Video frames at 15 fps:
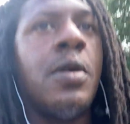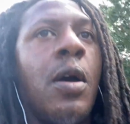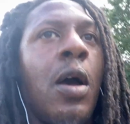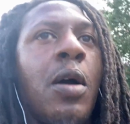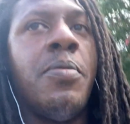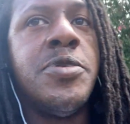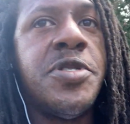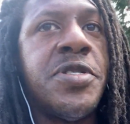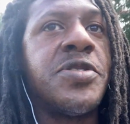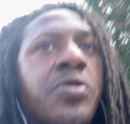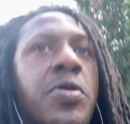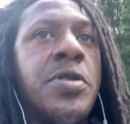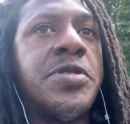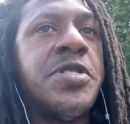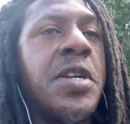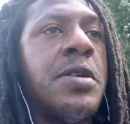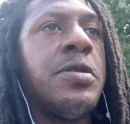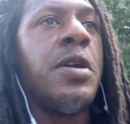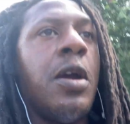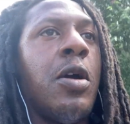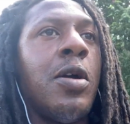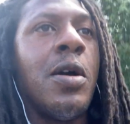I'm just going to say
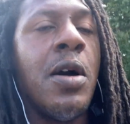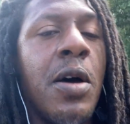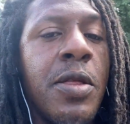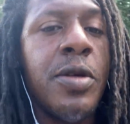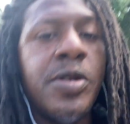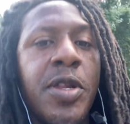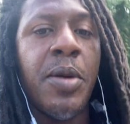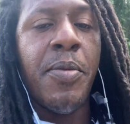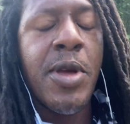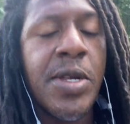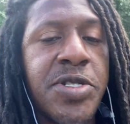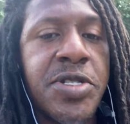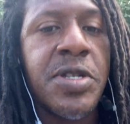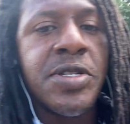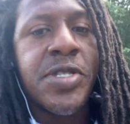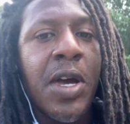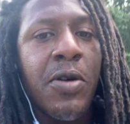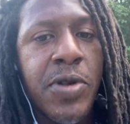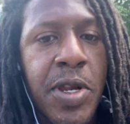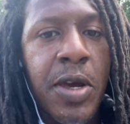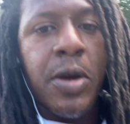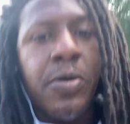there are other dimensions
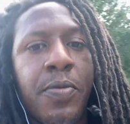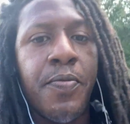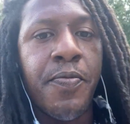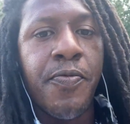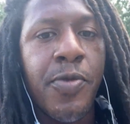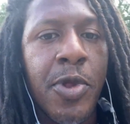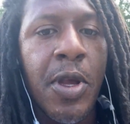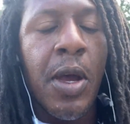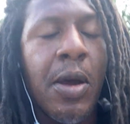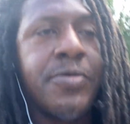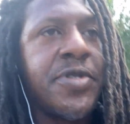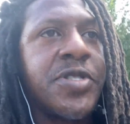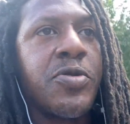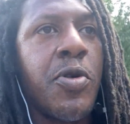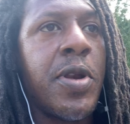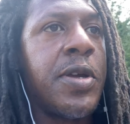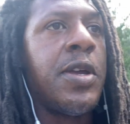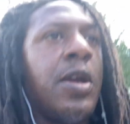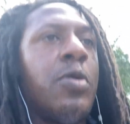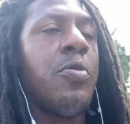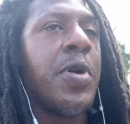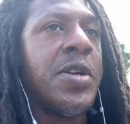out there. I'm just going to
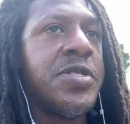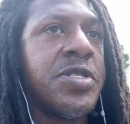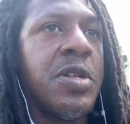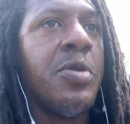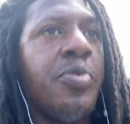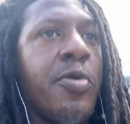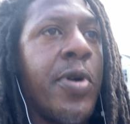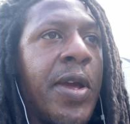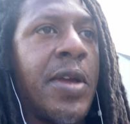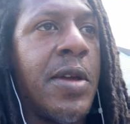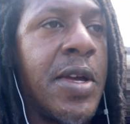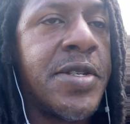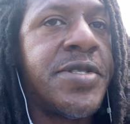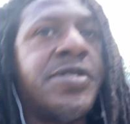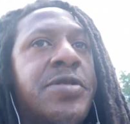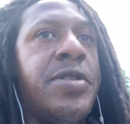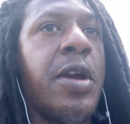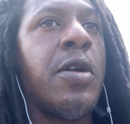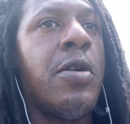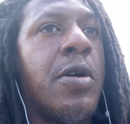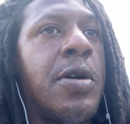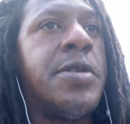get right to the point. It's
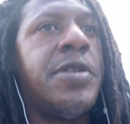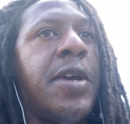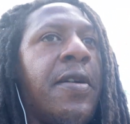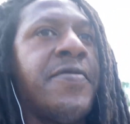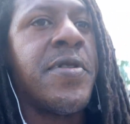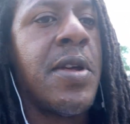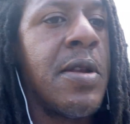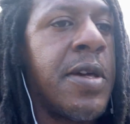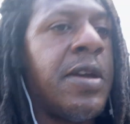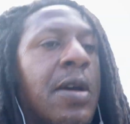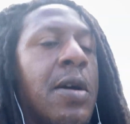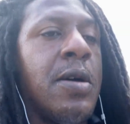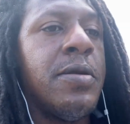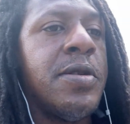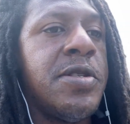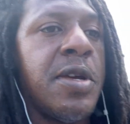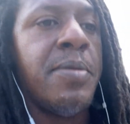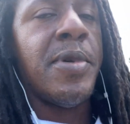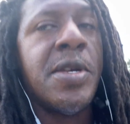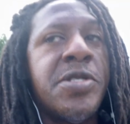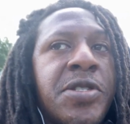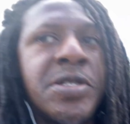there are definitely other
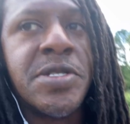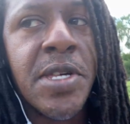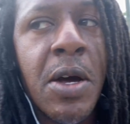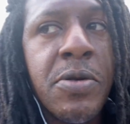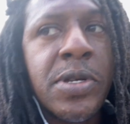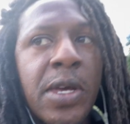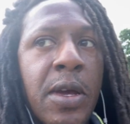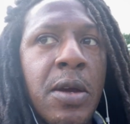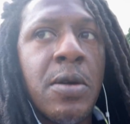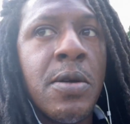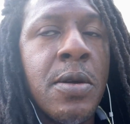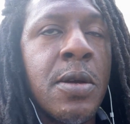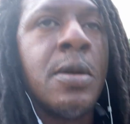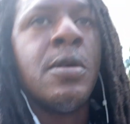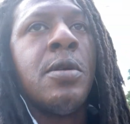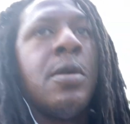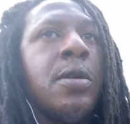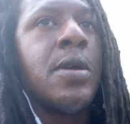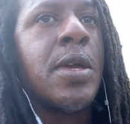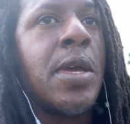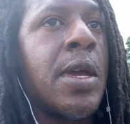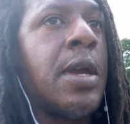dimensions out there,
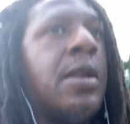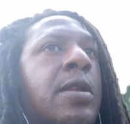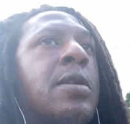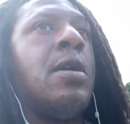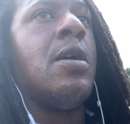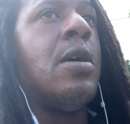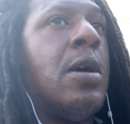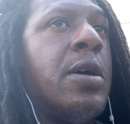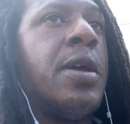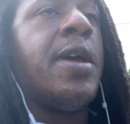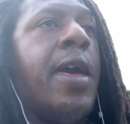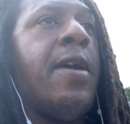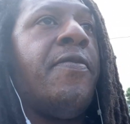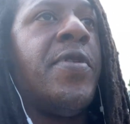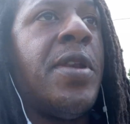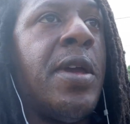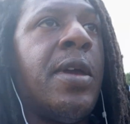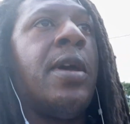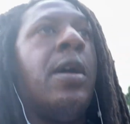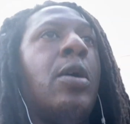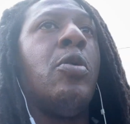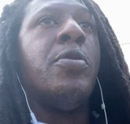and uh, heaven and
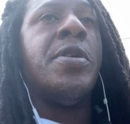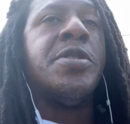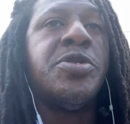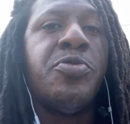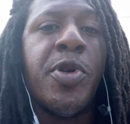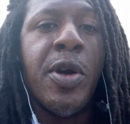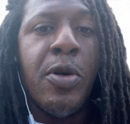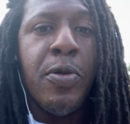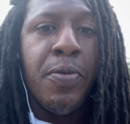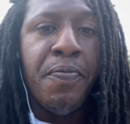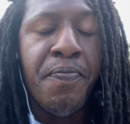hell is real.